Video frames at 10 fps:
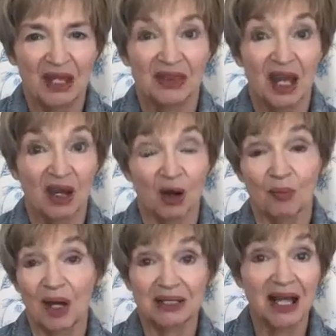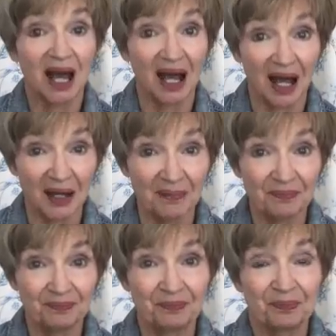They are my time,
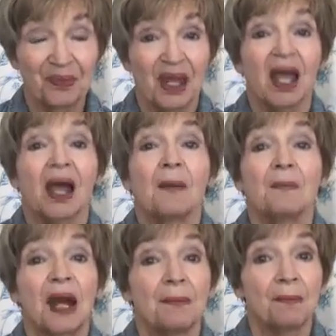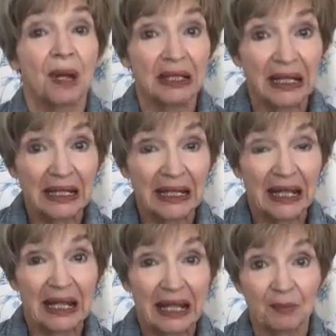my money,
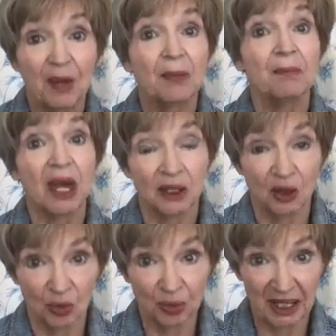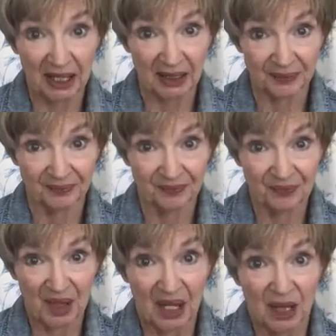and my medical plan.
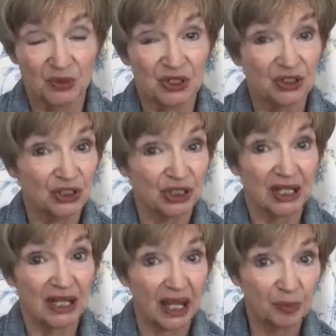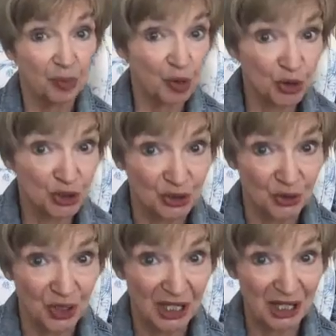Just going to get personal
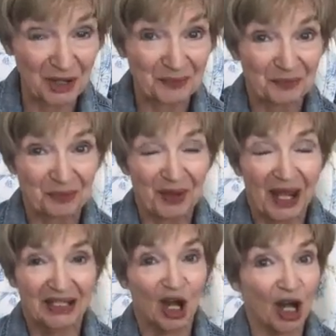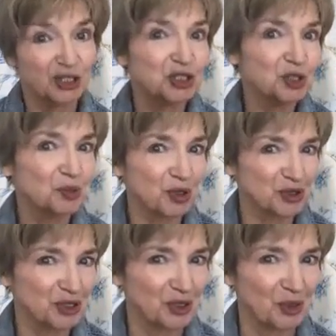here. Not too
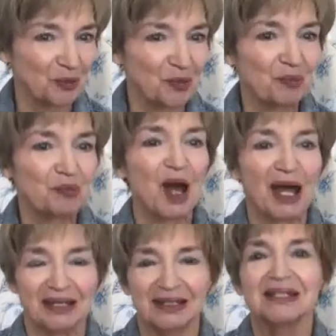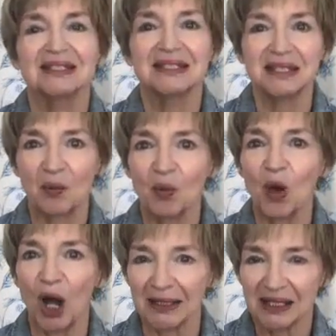personal, but
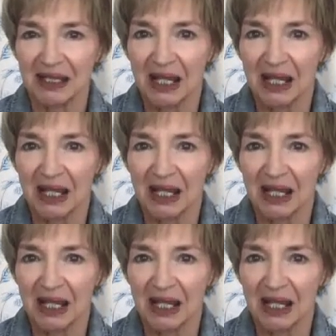somewhat.